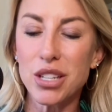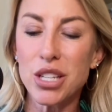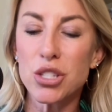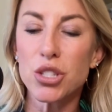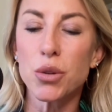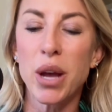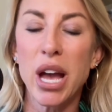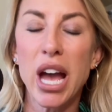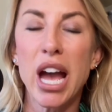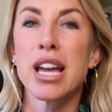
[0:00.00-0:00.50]

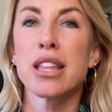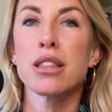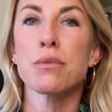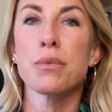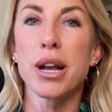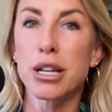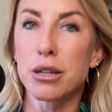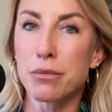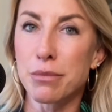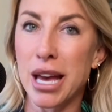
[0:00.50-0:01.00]
So I highly
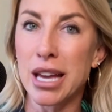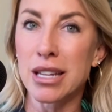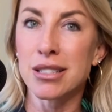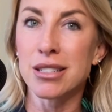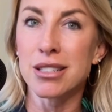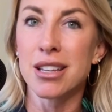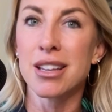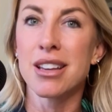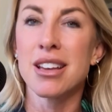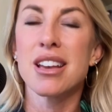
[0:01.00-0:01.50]

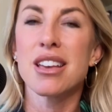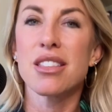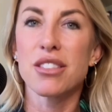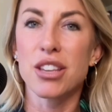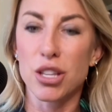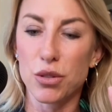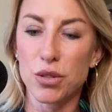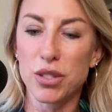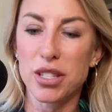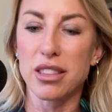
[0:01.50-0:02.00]
recommend
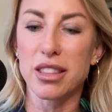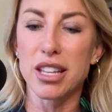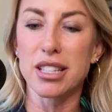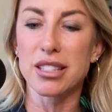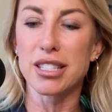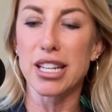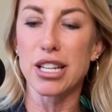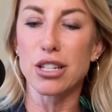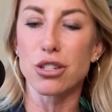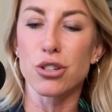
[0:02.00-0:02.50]
that you set
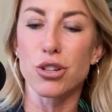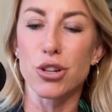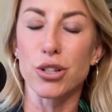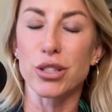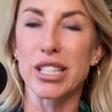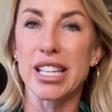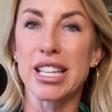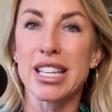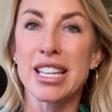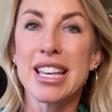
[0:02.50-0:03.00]
that standard early.